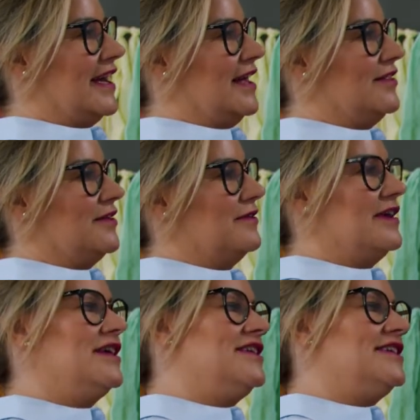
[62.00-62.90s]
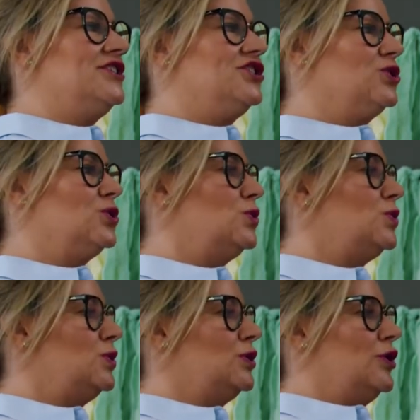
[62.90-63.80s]
out the
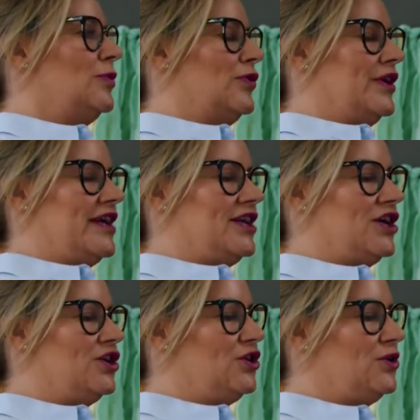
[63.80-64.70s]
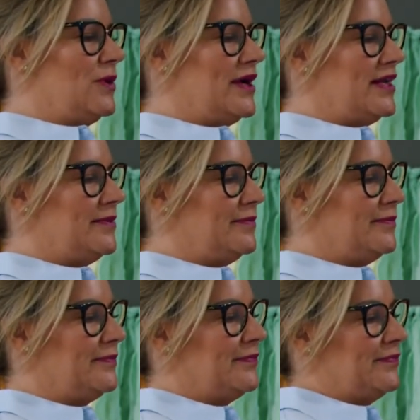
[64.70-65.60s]
initial. Bring in a new one.